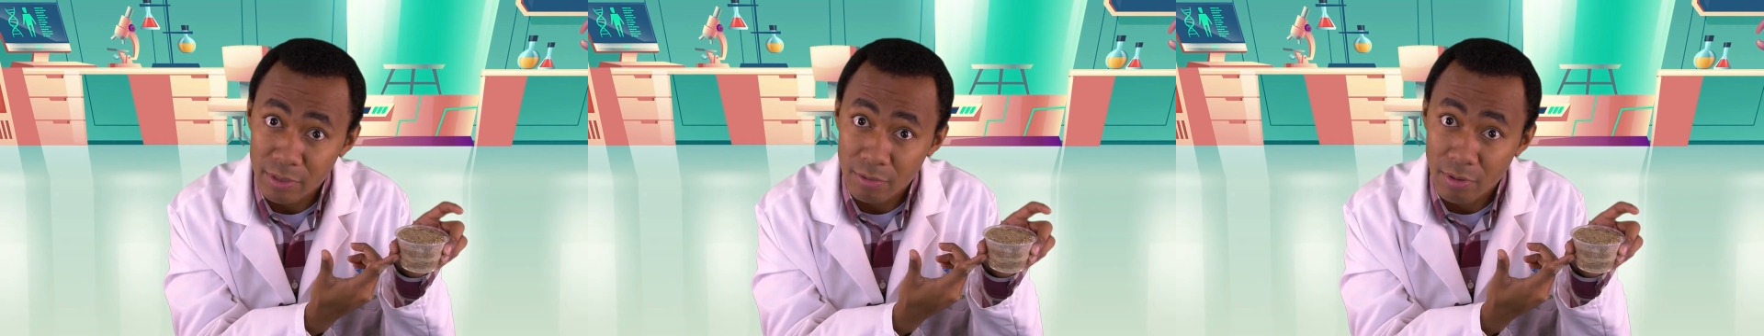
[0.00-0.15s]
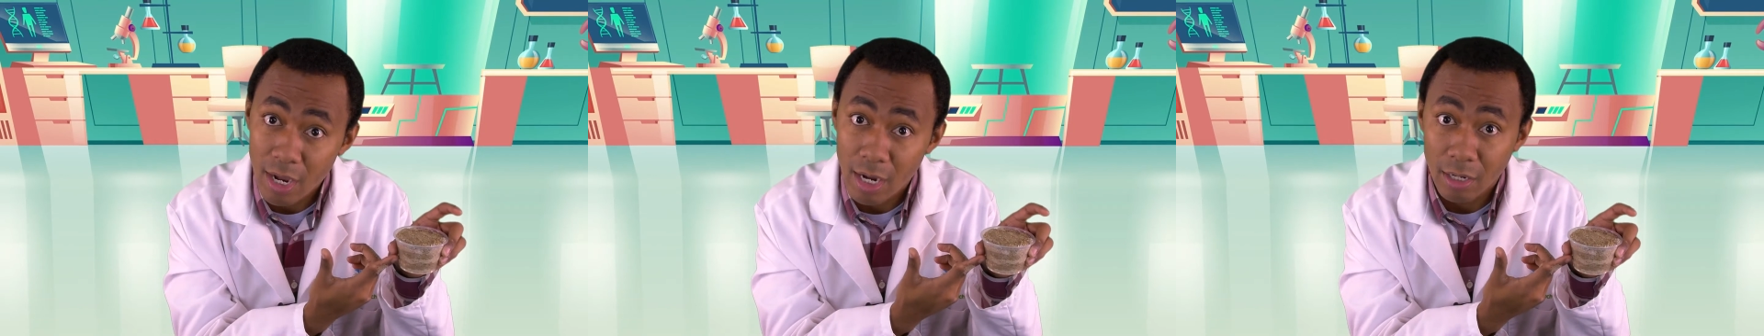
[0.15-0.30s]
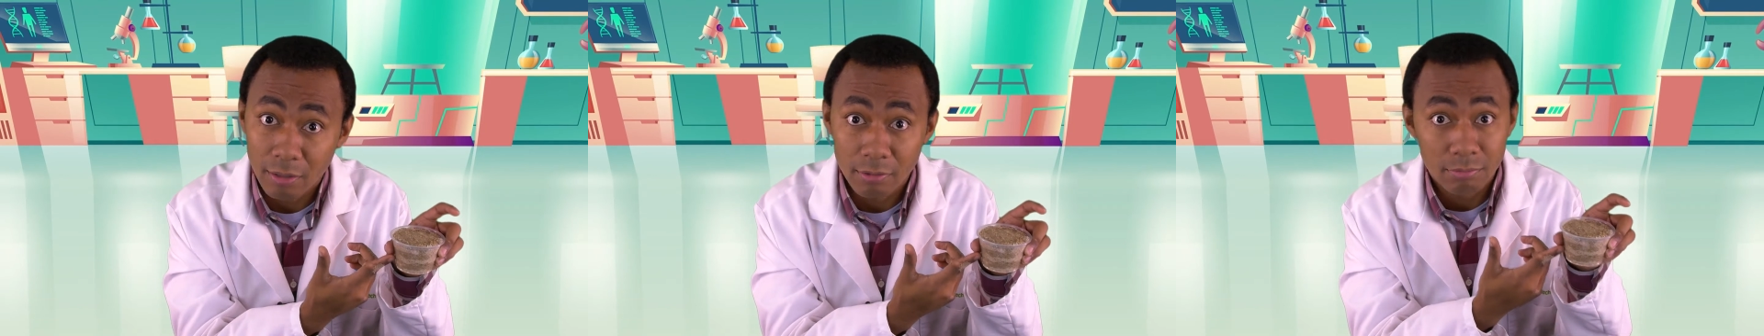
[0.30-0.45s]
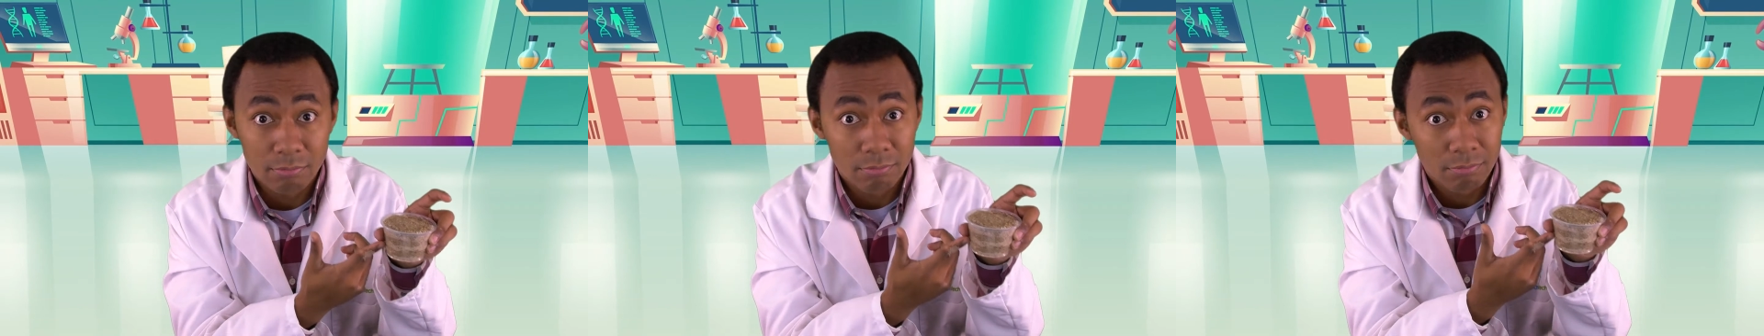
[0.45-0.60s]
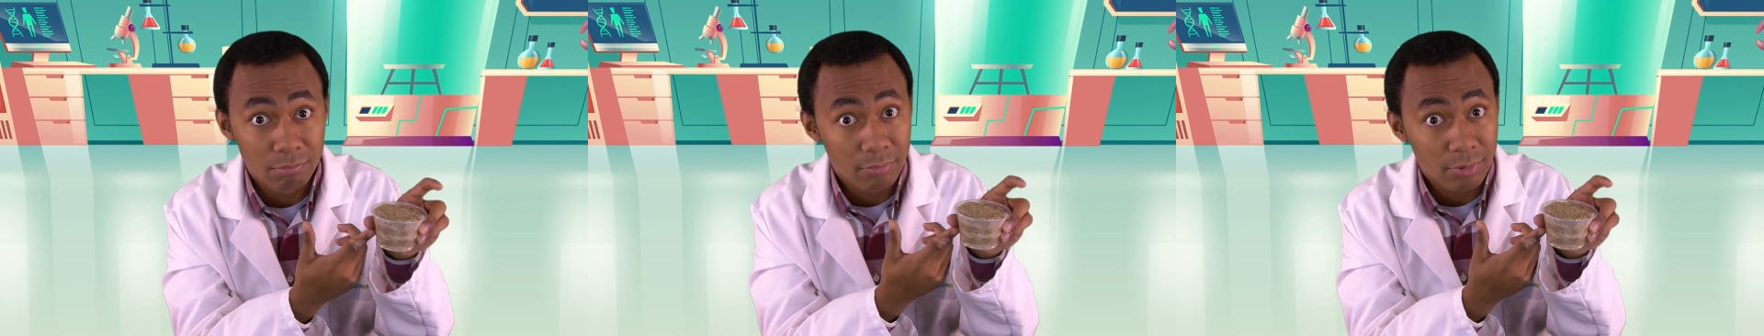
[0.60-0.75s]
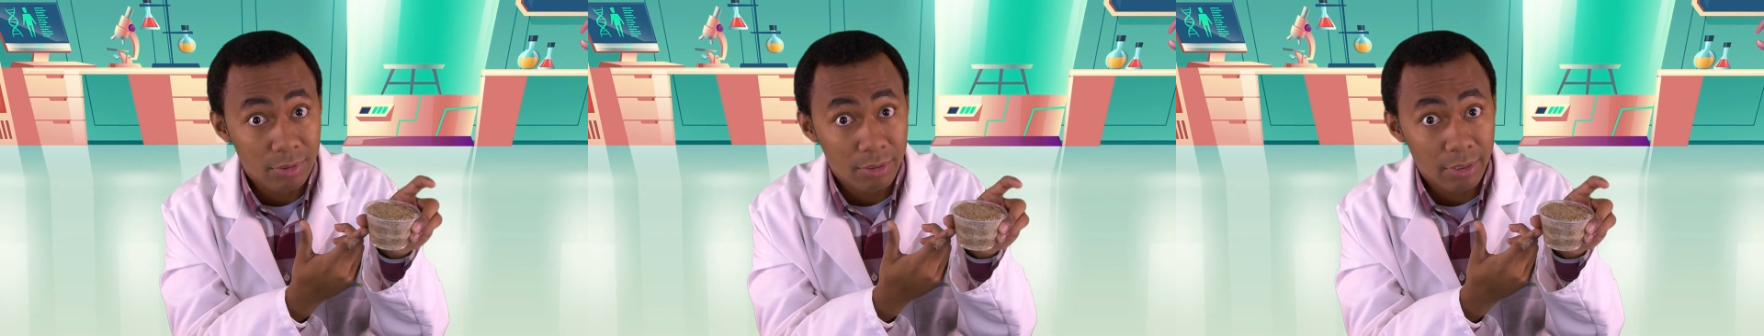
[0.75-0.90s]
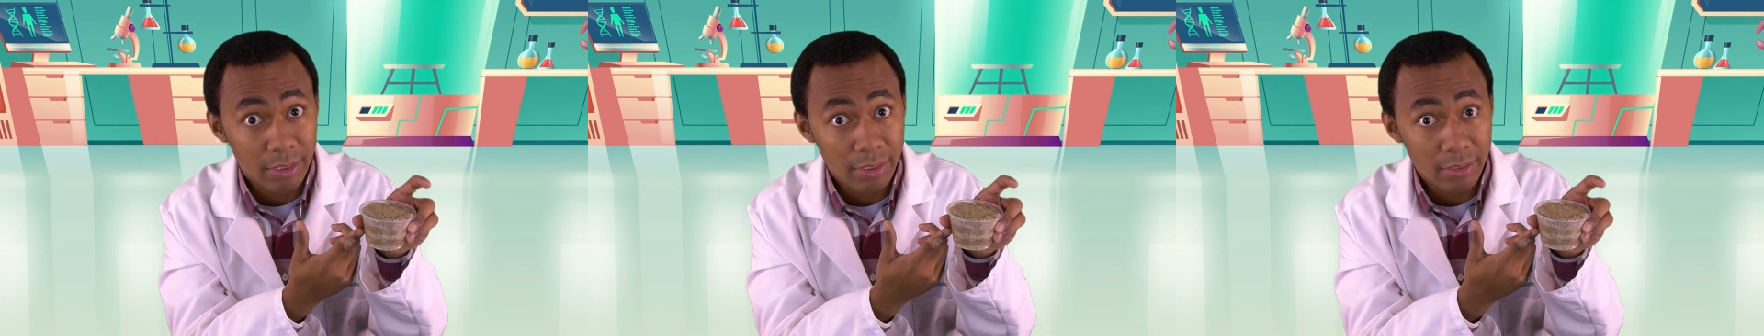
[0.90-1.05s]
rock.
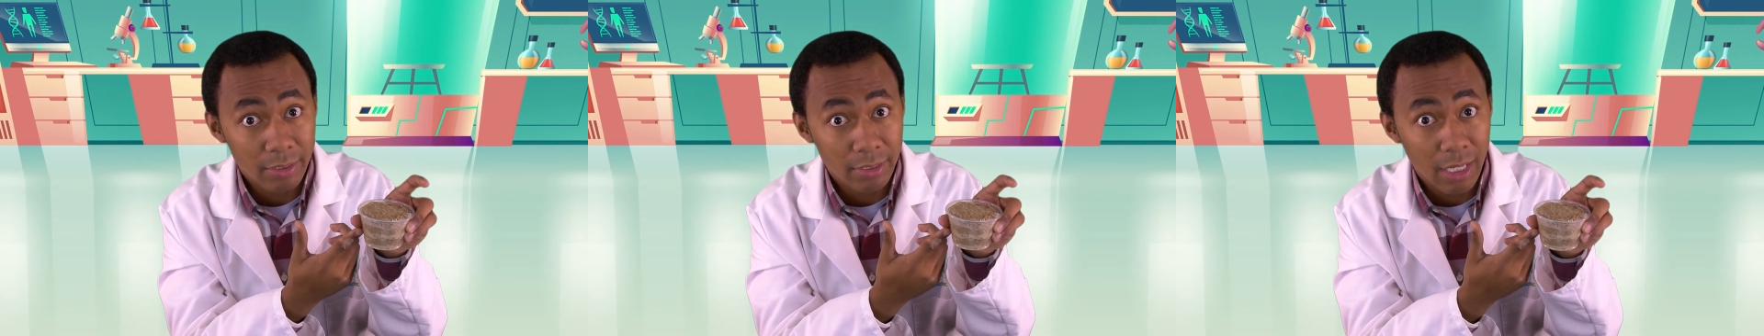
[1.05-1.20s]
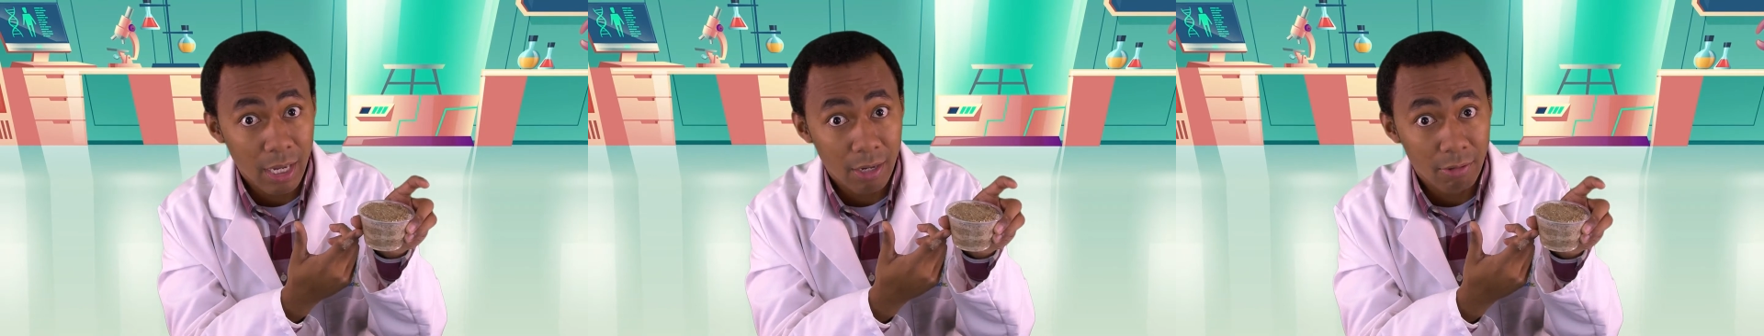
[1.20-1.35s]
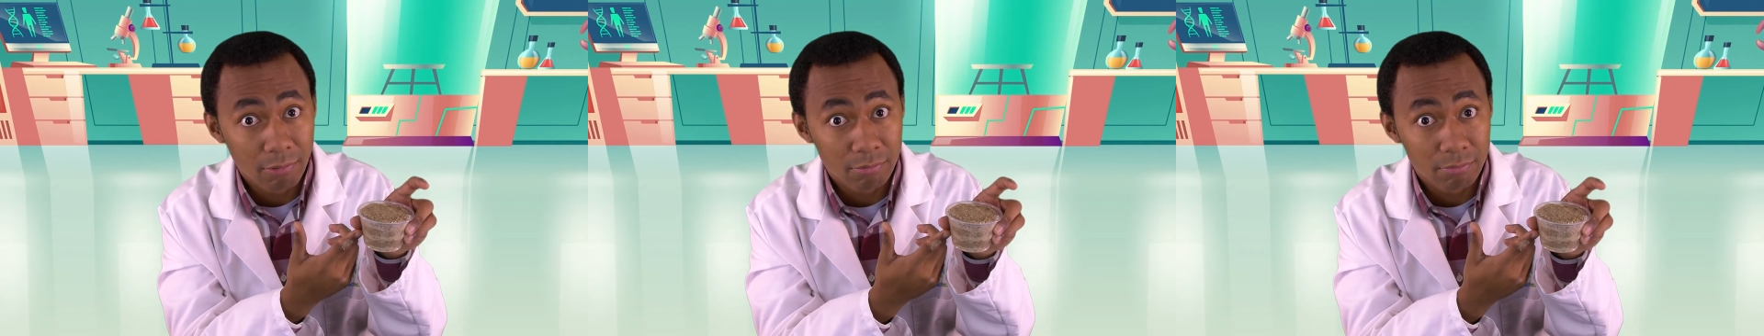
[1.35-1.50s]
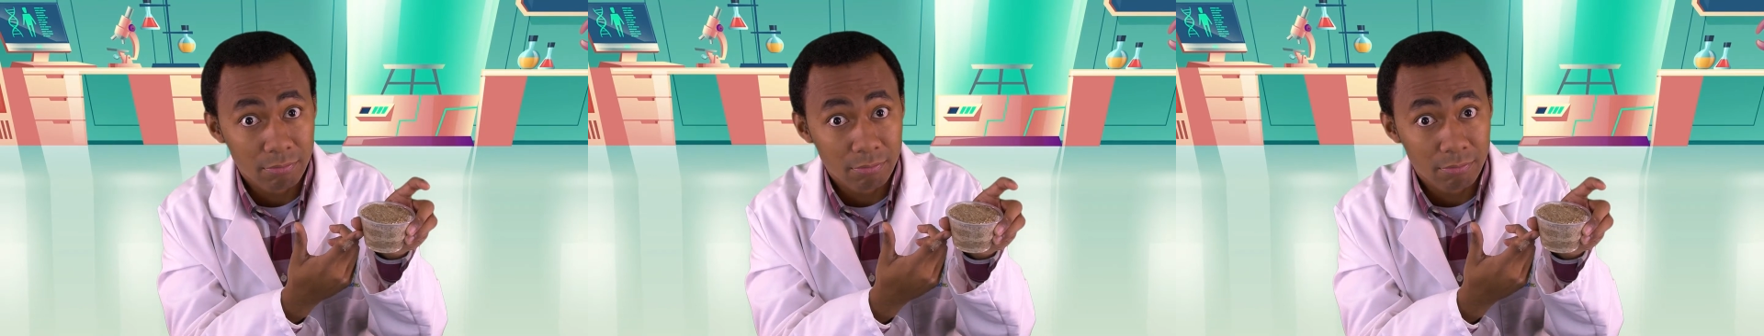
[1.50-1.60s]
So there you go.